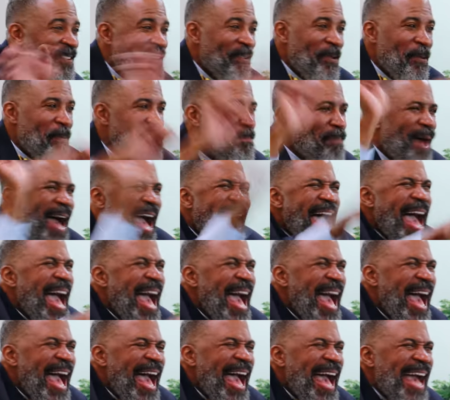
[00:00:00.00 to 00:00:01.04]

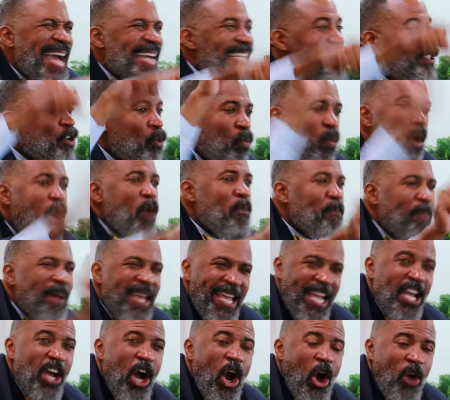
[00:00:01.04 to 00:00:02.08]
My eyes won't be
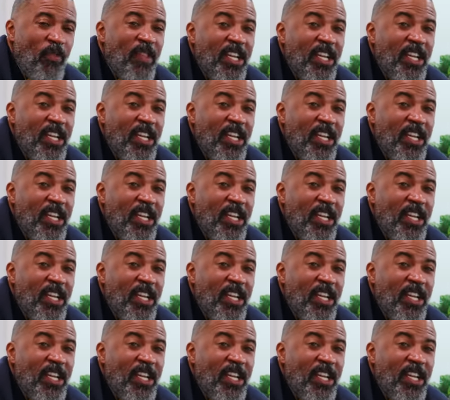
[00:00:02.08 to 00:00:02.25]
on the